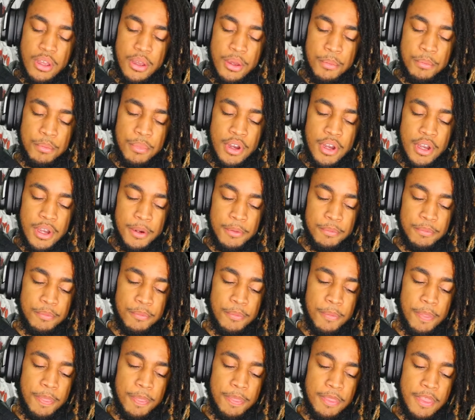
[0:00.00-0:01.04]
But
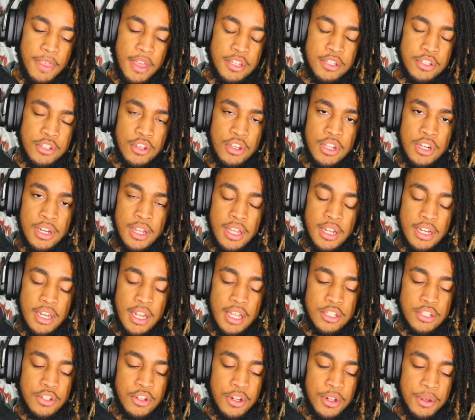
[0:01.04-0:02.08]
that's gonna
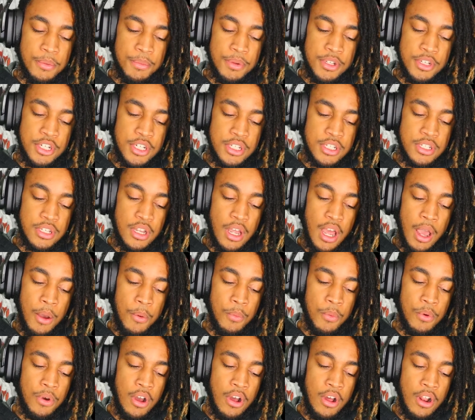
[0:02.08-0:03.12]
be just
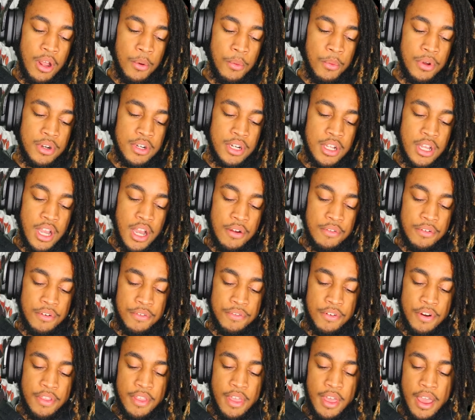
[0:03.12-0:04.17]
all I wanted to cover
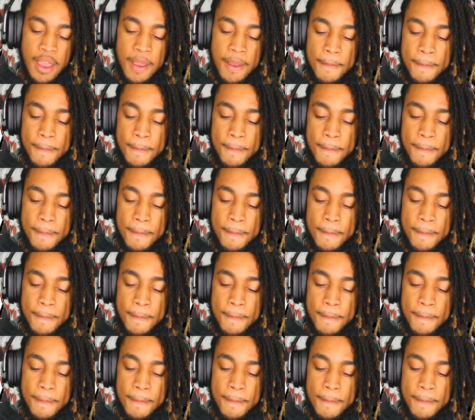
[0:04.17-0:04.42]
for that.